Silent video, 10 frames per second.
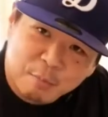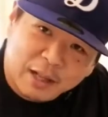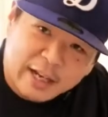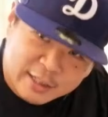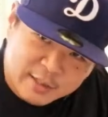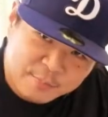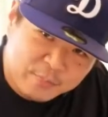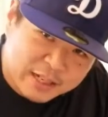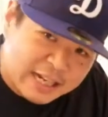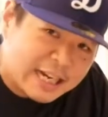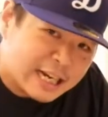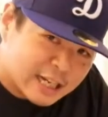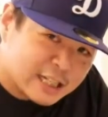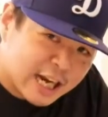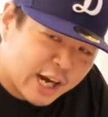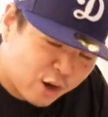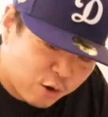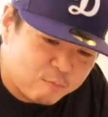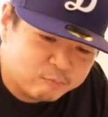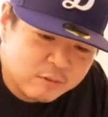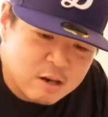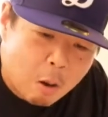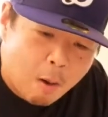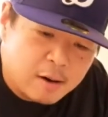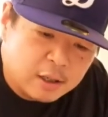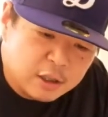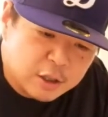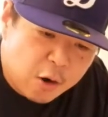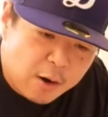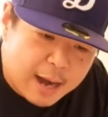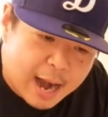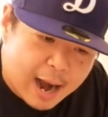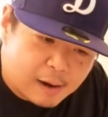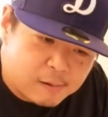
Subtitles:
place. He is here. So yeah.